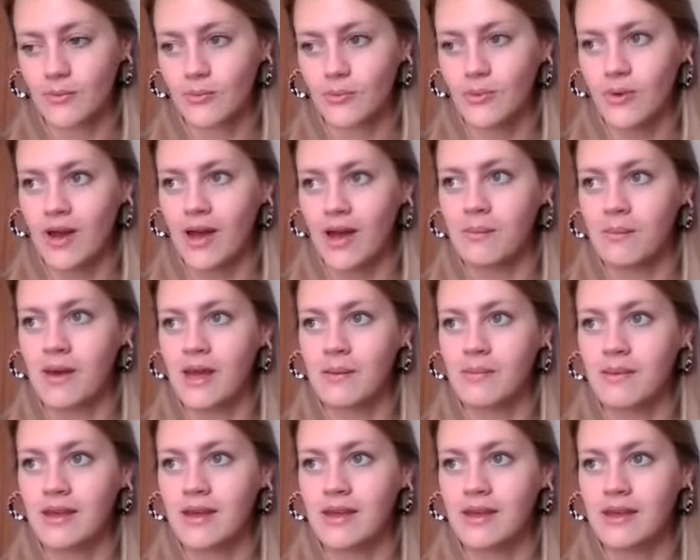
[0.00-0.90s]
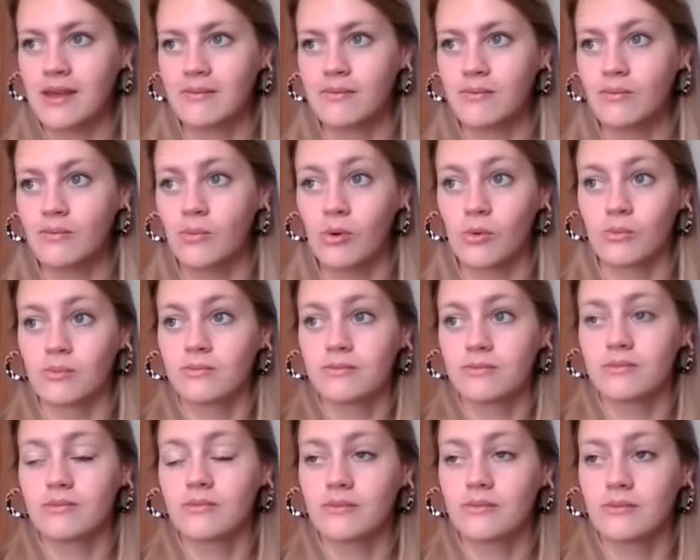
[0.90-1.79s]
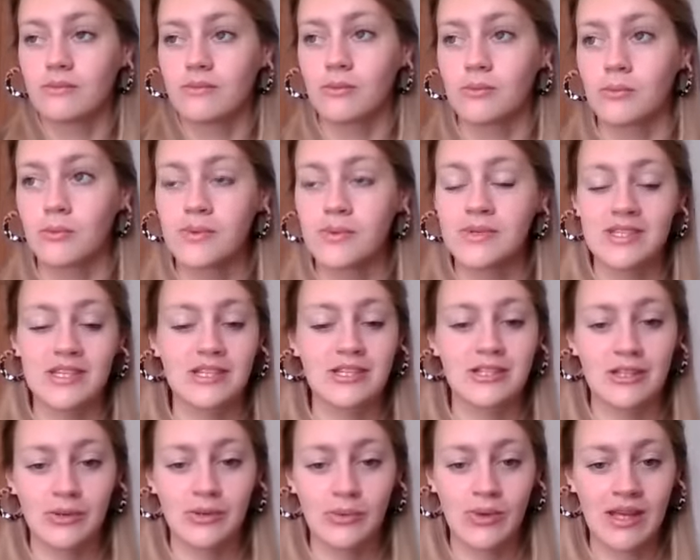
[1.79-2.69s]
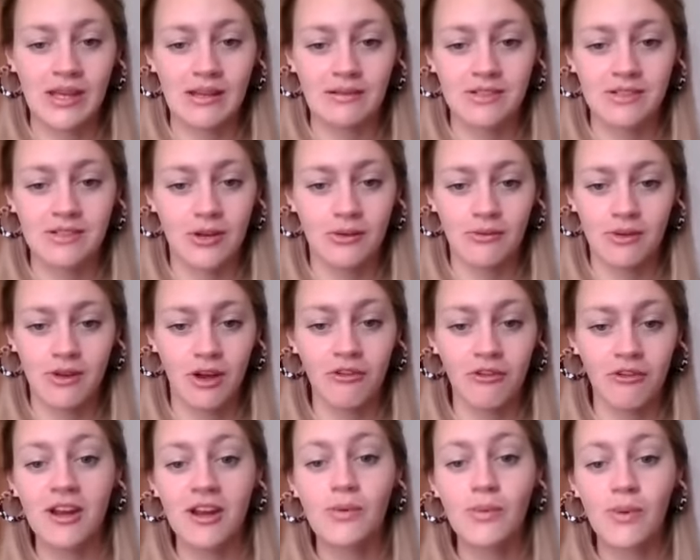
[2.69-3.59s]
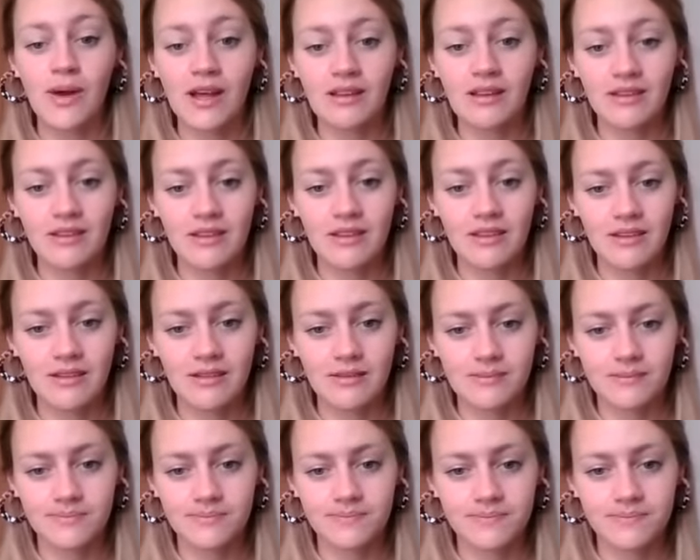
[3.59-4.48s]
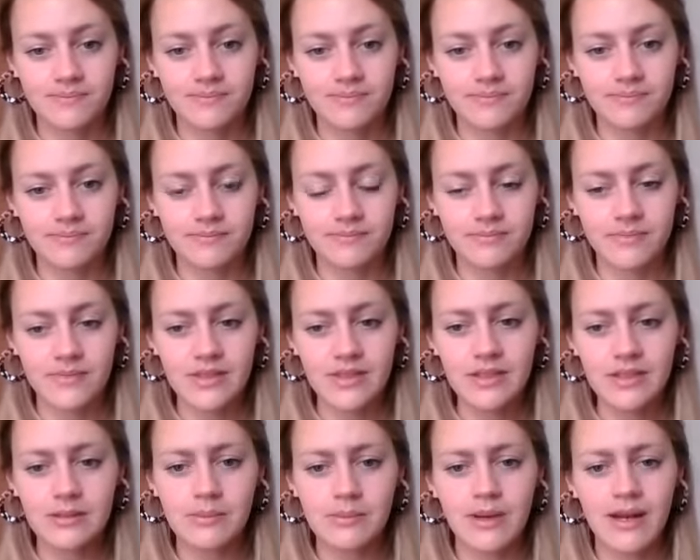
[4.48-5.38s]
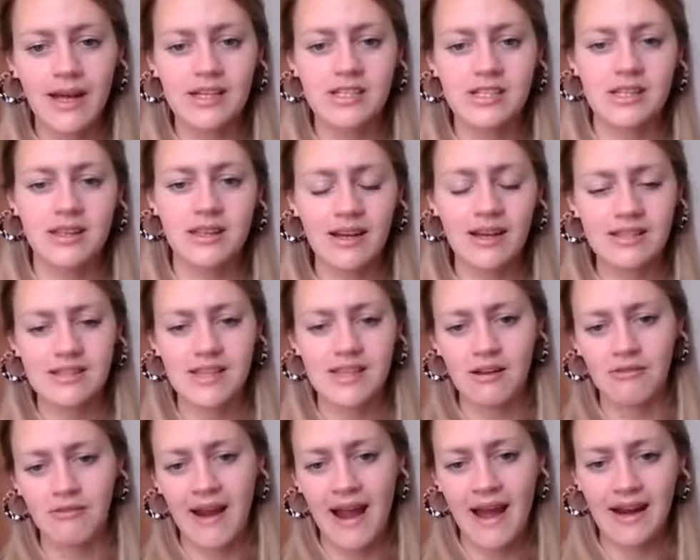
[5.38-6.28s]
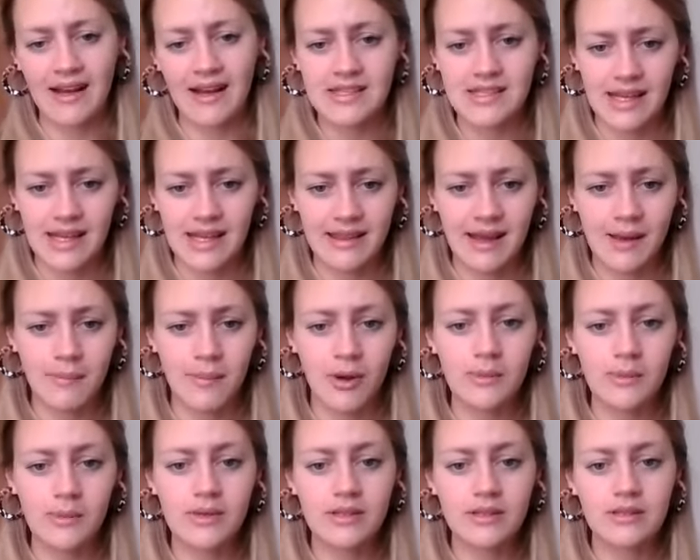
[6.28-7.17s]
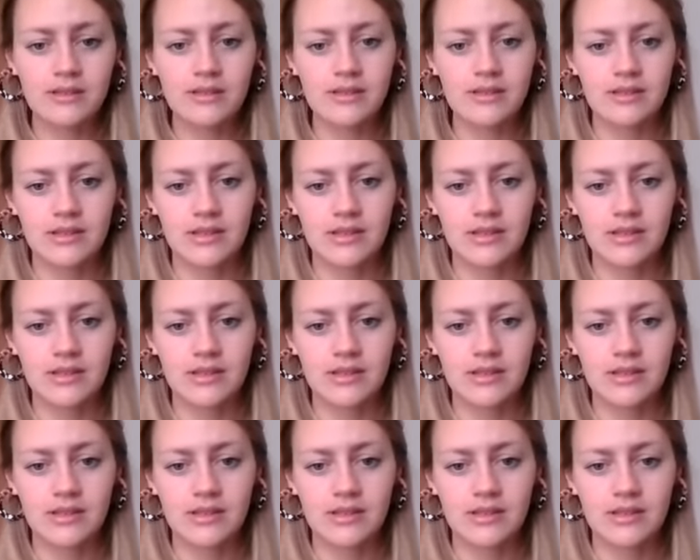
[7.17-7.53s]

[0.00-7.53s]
maybe, well, from a position that we don't agree with, but actually that's their reality in that moment.